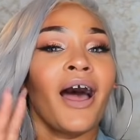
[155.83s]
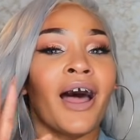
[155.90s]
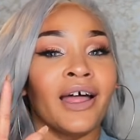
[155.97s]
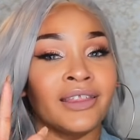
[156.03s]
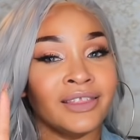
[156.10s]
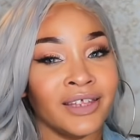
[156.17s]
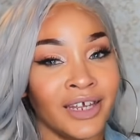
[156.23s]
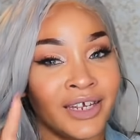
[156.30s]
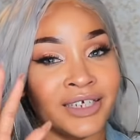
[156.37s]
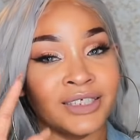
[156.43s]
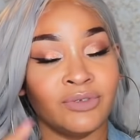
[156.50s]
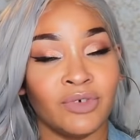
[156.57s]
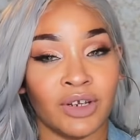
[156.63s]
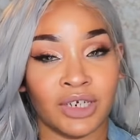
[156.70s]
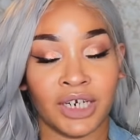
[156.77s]
I think
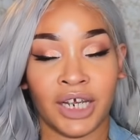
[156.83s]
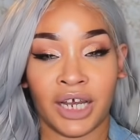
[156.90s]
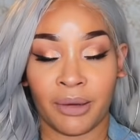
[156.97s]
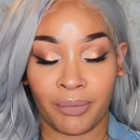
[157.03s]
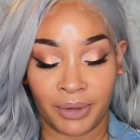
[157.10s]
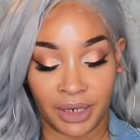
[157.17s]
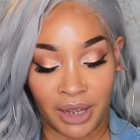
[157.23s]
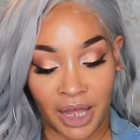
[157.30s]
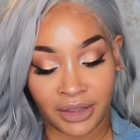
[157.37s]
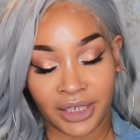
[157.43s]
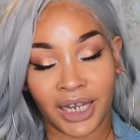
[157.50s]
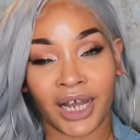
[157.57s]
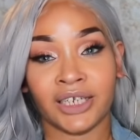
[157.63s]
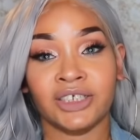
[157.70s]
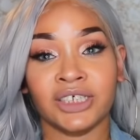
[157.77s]
it's from the company. I
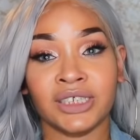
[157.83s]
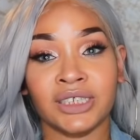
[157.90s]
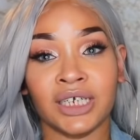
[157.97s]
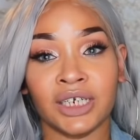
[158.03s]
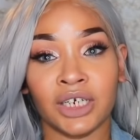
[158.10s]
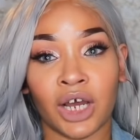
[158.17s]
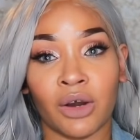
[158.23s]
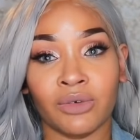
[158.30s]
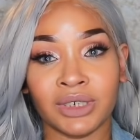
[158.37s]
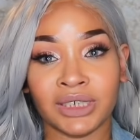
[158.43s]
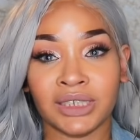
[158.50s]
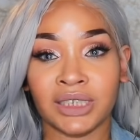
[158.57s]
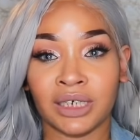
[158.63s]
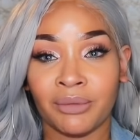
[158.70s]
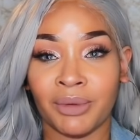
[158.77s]
think I just didn't
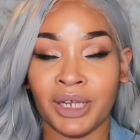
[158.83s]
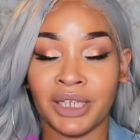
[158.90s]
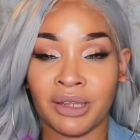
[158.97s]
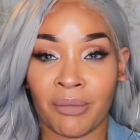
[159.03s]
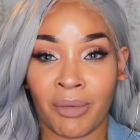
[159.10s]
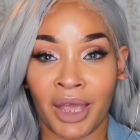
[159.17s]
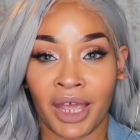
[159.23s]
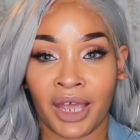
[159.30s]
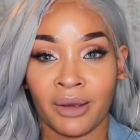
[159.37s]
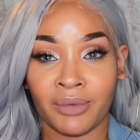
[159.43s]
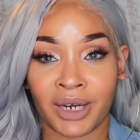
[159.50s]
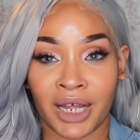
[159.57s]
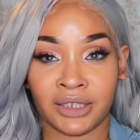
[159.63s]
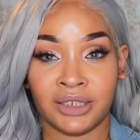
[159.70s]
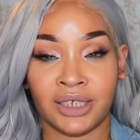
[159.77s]
notice them in the bag
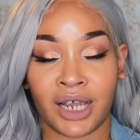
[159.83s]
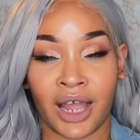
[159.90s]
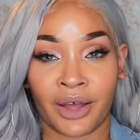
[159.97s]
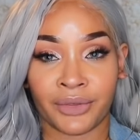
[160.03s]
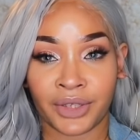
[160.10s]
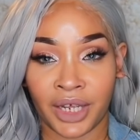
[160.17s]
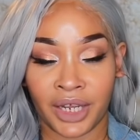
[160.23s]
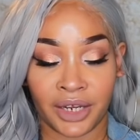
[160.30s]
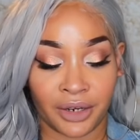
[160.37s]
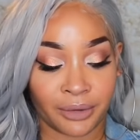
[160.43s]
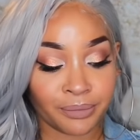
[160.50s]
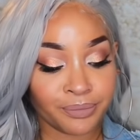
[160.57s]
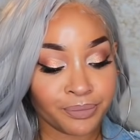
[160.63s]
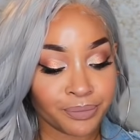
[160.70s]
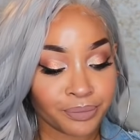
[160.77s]
when I took out the hair.
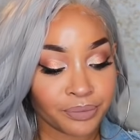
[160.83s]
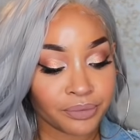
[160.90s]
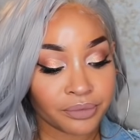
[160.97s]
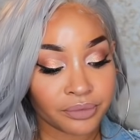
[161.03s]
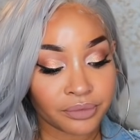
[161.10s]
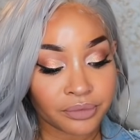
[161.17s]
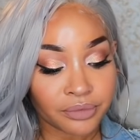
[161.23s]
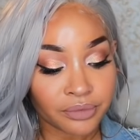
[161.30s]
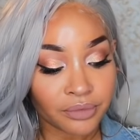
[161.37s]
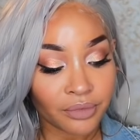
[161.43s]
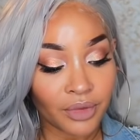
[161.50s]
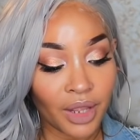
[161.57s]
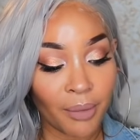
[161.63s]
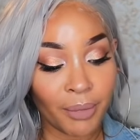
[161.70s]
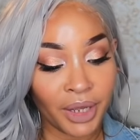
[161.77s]

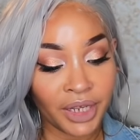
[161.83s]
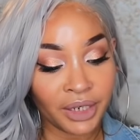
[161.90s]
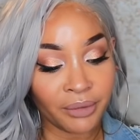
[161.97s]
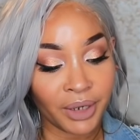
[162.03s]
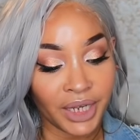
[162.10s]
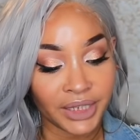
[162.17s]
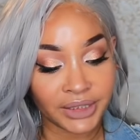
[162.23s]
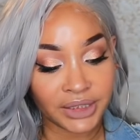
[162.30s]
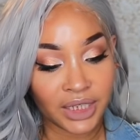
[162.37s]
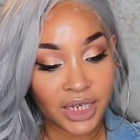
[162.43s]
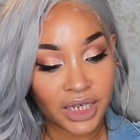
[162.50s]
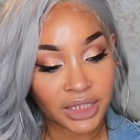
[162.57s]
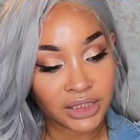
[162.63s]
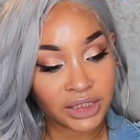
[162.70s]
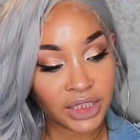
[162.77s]
But anyways,
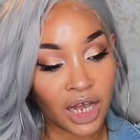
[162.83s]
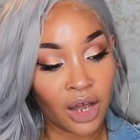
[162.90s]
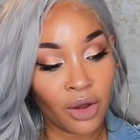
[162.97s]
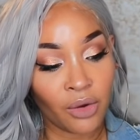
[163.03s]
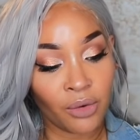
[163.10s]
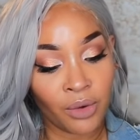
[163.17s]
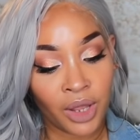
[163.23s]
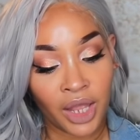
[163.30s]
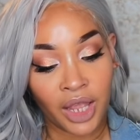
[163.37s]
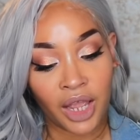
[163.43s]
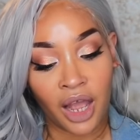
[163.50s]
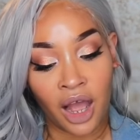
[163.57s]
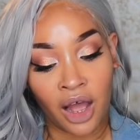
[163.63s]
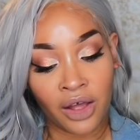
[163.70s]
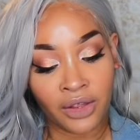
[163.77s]
so
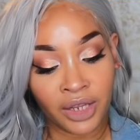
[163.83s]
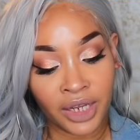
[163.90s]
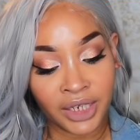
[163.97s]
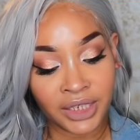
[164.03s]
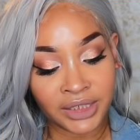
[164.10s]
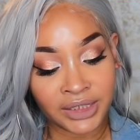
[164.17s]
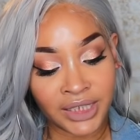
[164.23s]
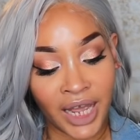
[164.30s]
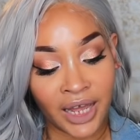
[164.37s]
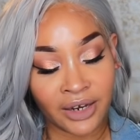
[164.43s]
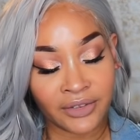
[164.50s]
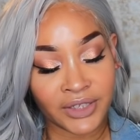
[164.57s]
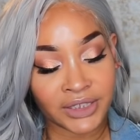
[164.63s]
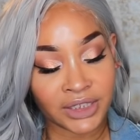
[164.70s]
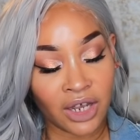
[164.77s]
on in the
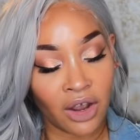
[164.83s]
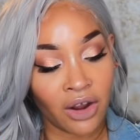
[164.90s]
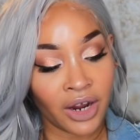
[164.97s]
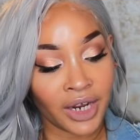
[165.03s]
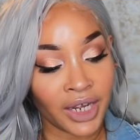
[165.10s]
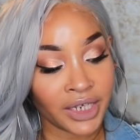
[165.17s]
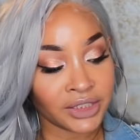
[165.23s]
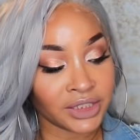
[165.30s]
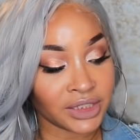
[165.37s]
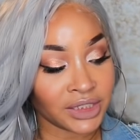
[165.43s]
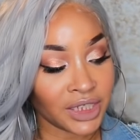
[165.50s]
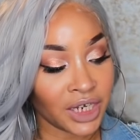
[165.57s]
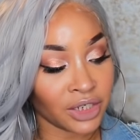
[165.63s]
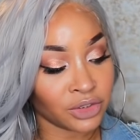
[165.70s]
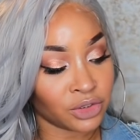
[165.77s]
side of this card, it just
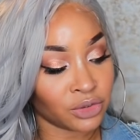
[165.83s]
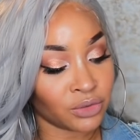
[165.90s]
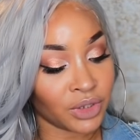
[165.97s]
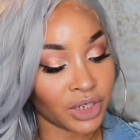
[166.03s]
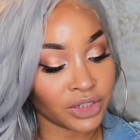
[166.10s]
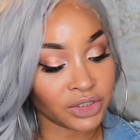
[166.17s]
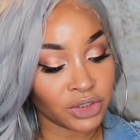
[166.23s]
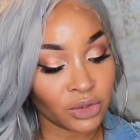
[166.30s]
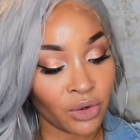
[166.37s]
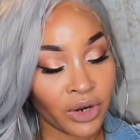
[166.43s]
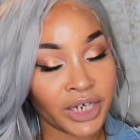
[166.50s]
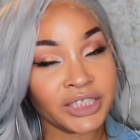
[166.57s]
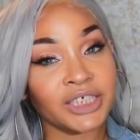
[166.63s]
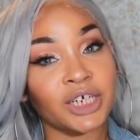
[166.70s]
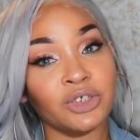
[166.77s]
tells you their
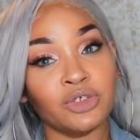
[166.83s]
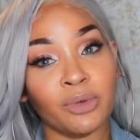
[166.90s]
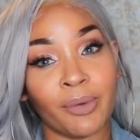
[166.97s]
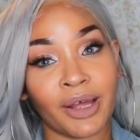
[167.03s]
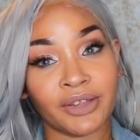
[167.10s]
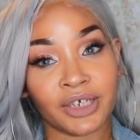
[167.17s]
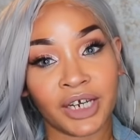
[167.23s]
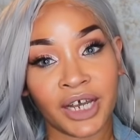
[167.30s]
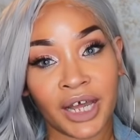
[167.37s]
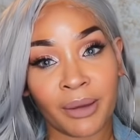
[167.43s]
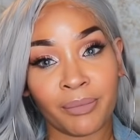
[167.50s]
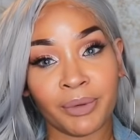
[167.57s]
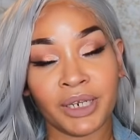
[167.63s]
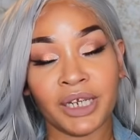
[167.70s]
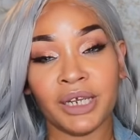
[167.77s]
story, tells you about the
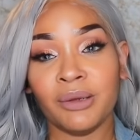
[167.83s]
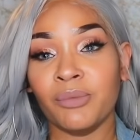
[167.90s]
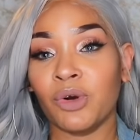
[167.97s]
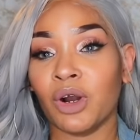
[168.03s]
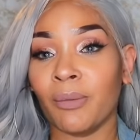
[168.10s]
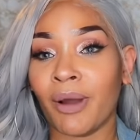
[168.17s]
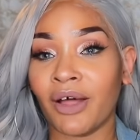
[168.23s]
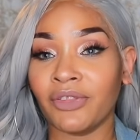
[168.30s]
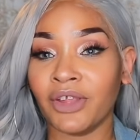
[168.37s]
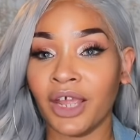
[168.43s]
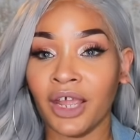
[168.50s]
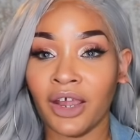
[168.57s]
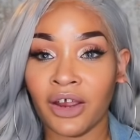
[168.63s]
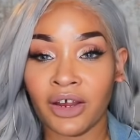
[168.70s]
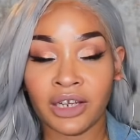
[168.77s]
company, more about the
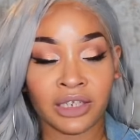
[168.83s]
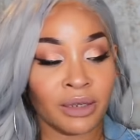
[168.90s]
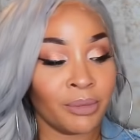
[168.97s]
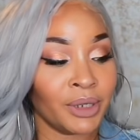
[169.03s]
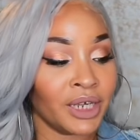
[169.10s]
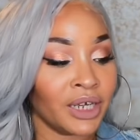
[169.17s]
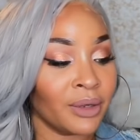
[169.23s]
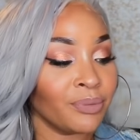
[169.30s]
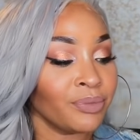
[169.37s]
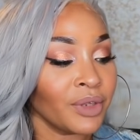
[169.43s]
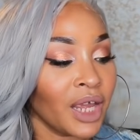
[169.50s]
hair a little bit,